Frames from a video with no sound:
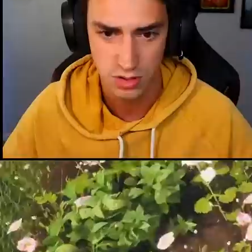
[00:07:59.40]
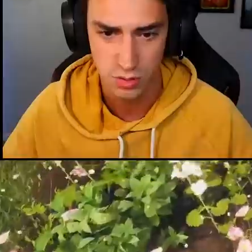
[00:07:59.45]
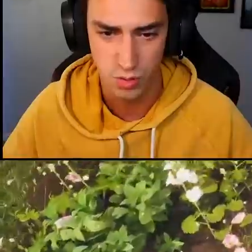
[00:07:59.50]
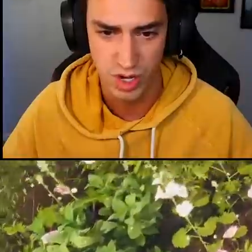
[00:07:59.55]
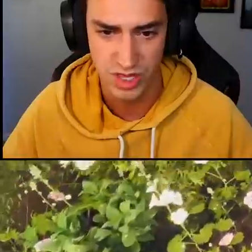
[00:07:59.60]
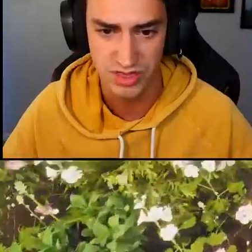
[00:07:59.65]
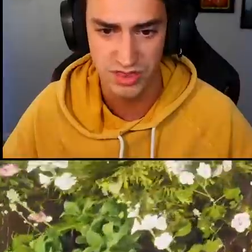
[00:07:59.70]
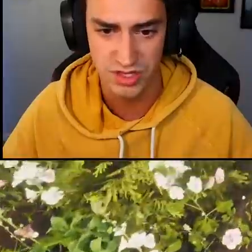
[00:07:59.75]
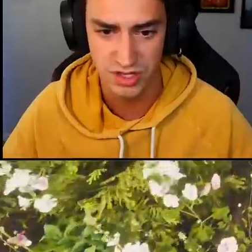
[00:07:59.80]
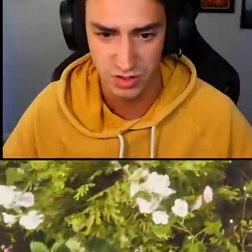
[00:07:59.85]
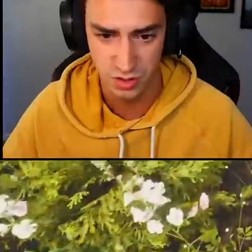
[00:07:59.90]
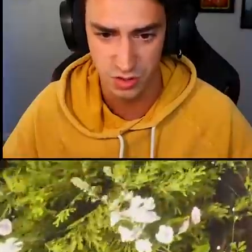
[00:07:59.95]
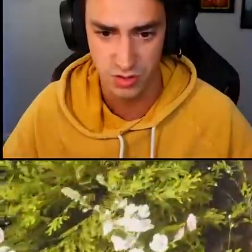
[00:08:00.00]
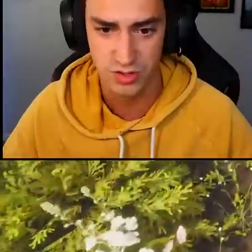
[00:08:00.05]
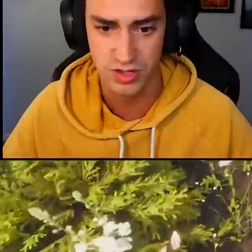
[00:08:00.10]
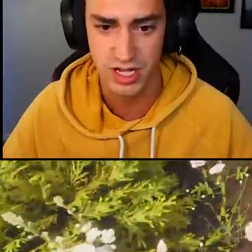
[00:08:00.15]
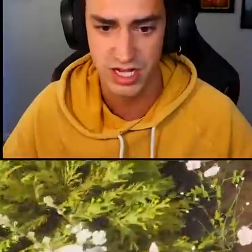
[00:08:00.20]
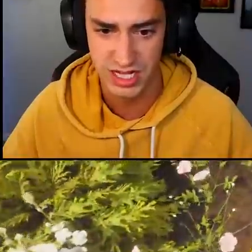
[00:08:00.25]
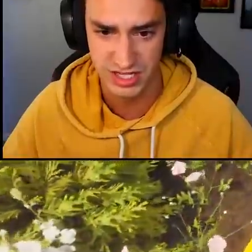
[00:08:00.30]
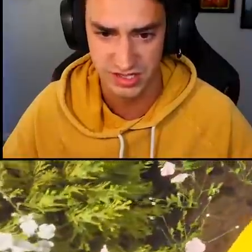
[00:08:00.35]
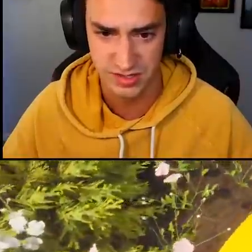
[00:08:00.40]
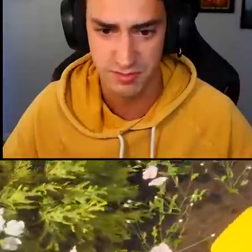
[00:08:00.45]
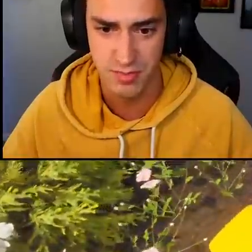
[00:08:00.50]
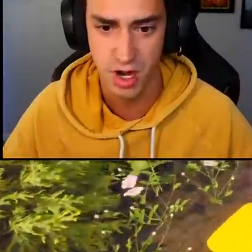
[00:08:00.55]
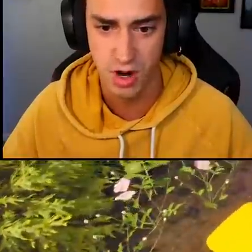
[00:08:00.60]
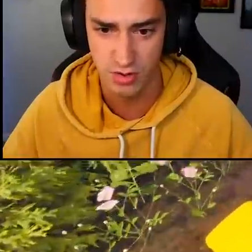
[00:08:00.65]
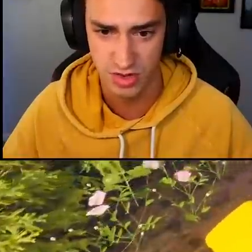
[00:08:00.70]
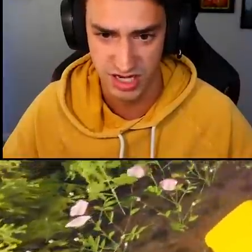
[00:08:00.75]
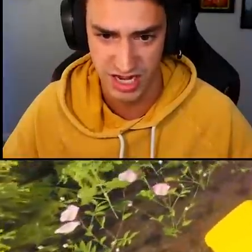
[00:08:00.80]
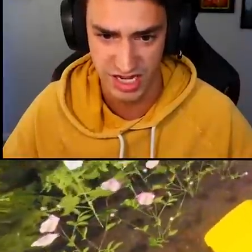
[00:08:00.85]
When you'll get to
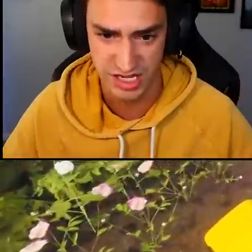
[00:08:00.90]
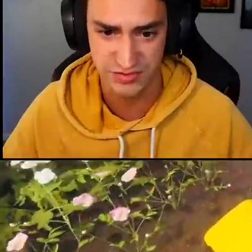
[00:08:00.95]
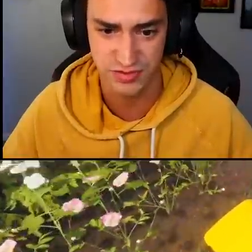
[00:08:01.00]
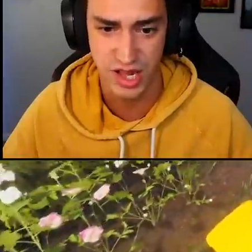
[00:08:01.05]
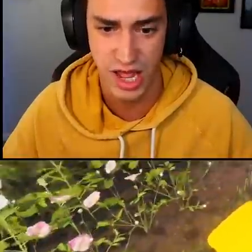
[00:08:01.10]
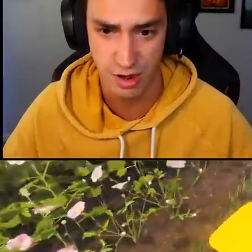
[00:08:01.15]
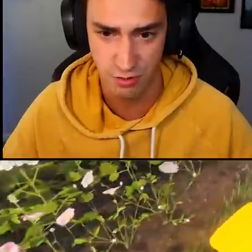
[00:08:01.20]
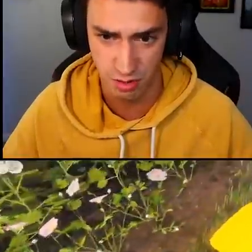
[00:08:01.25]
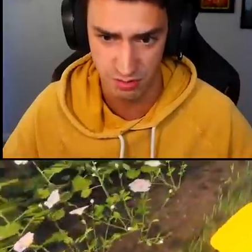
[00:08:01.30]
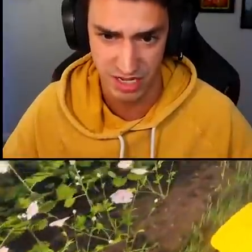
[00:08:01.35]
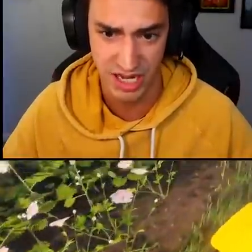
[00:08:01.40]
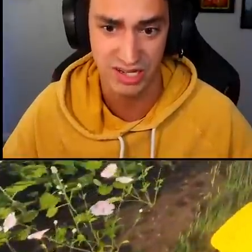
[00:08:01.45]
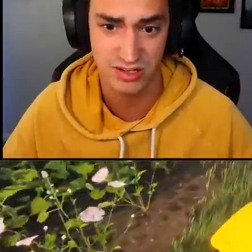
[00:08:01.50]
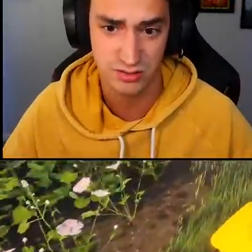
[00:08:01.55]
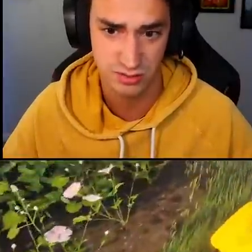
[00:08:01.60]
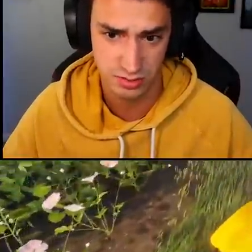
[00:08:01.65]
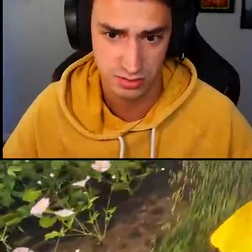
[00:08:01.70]
mow the next flower bed.